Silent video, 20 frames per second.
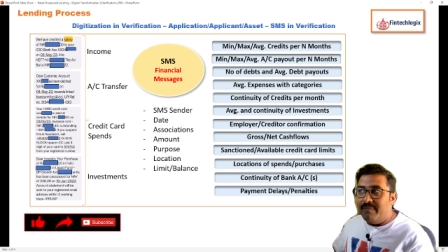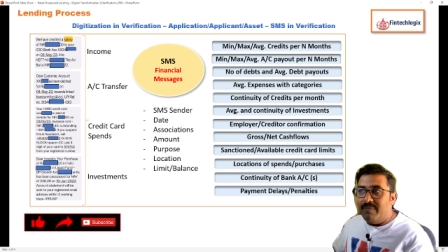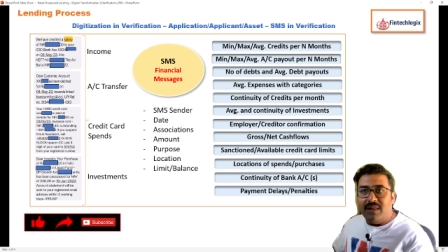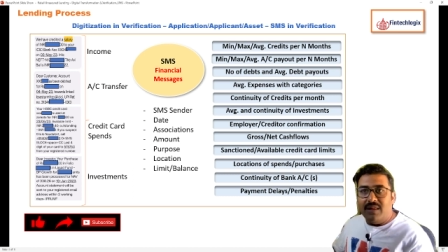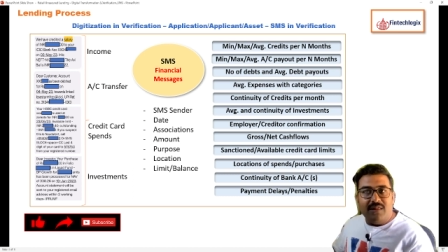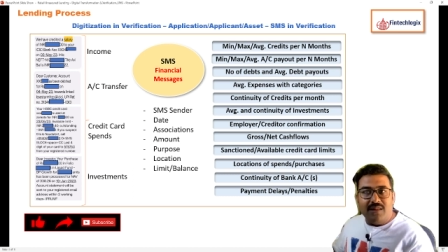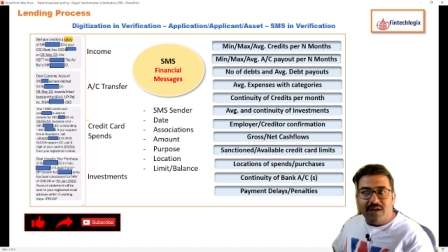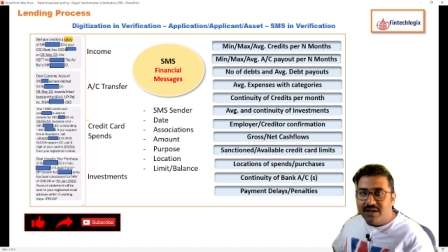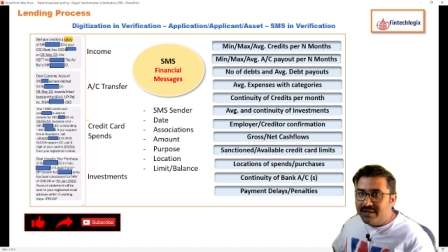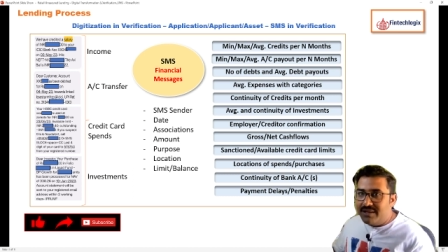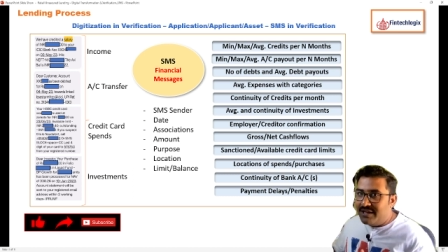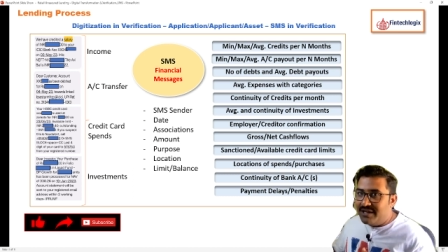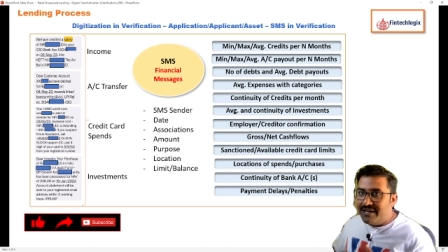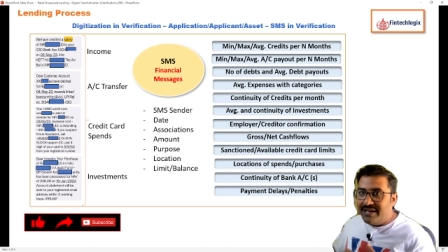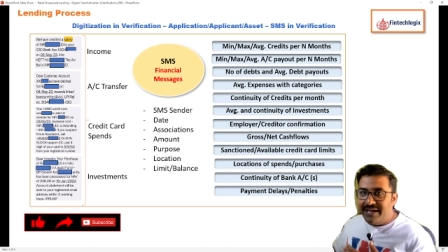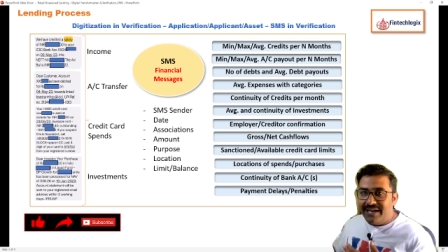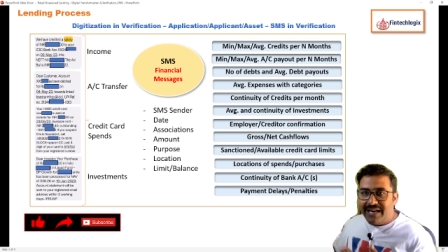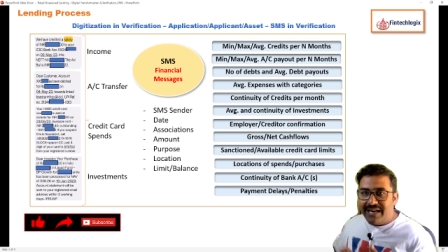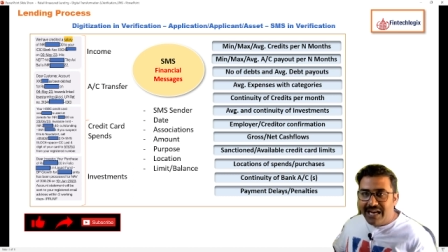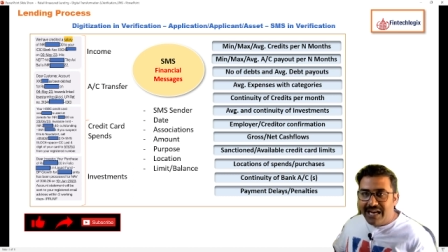the other
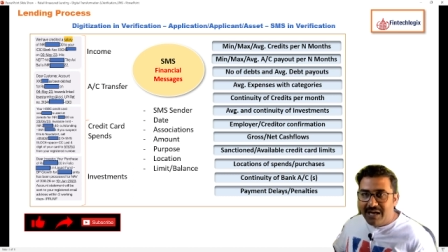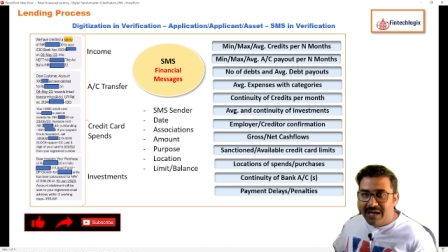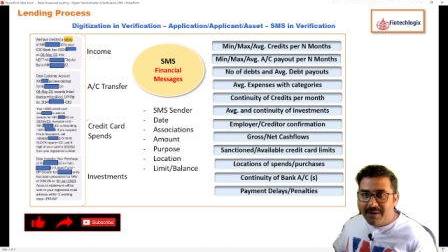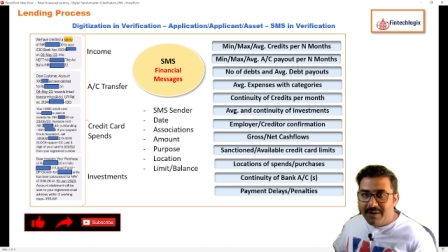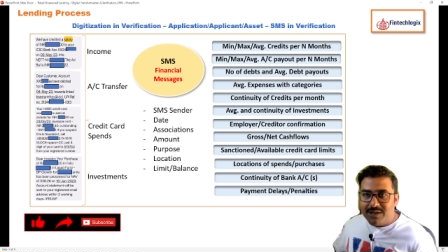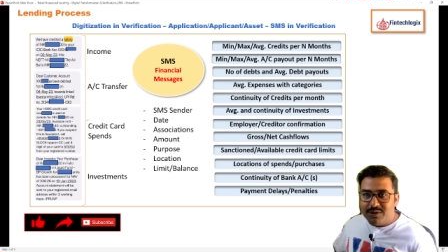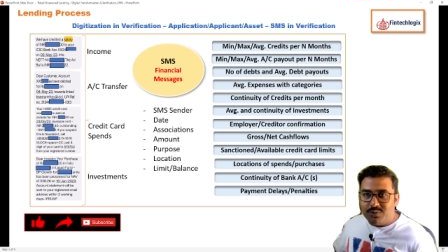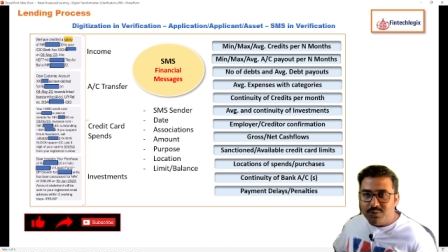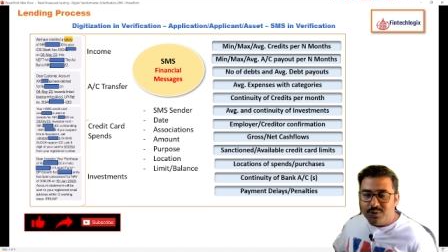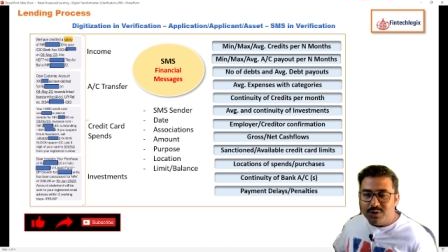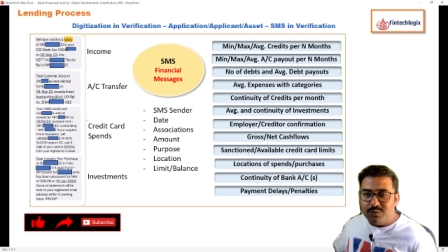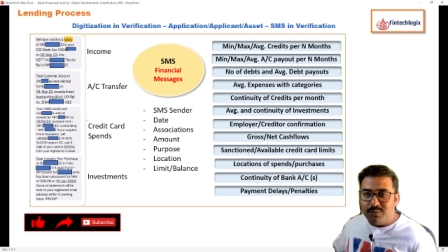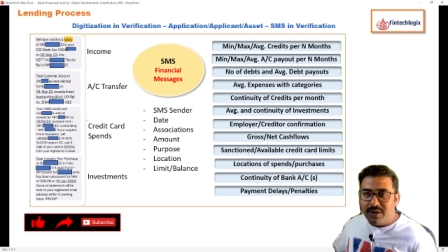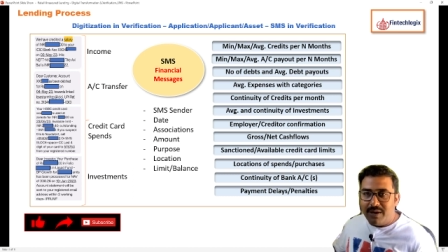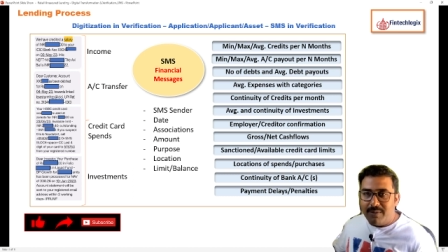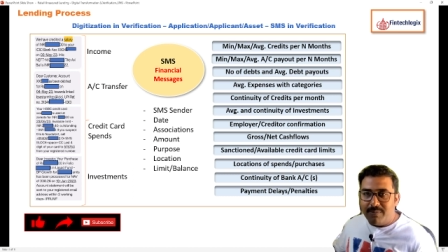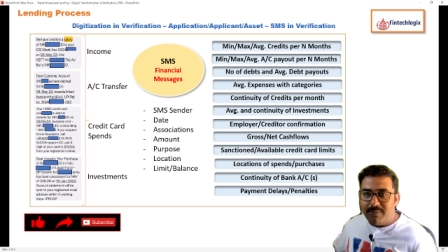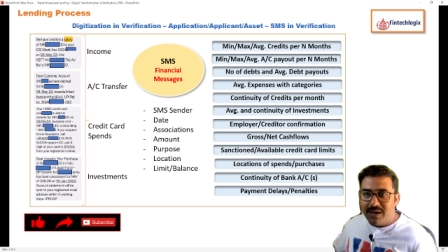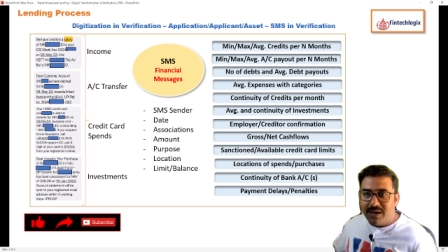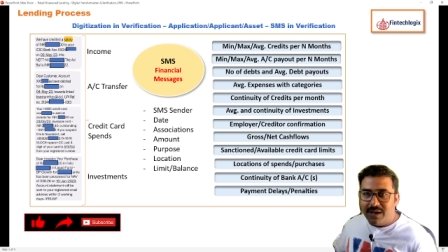data elements which you
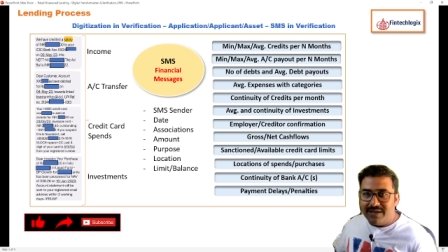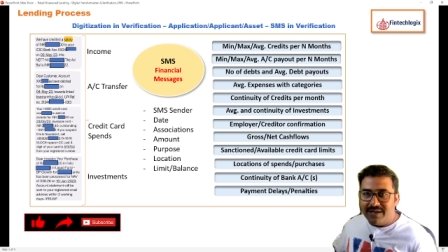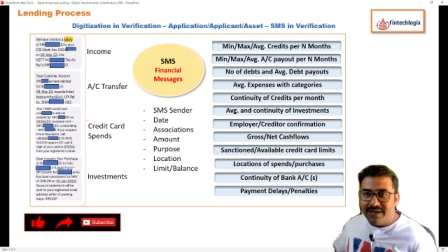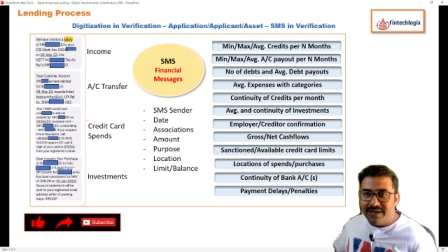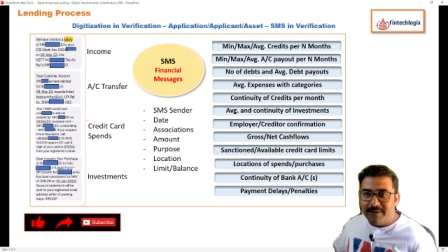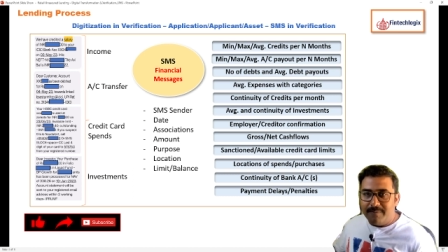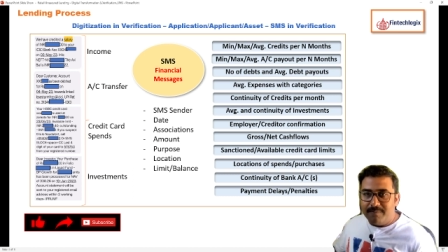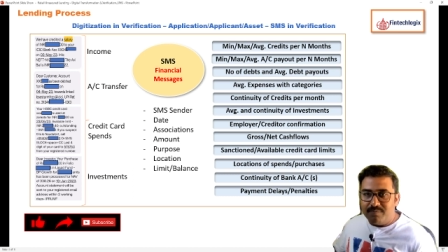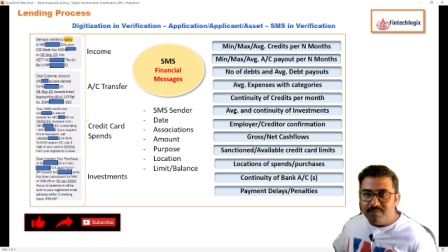have collected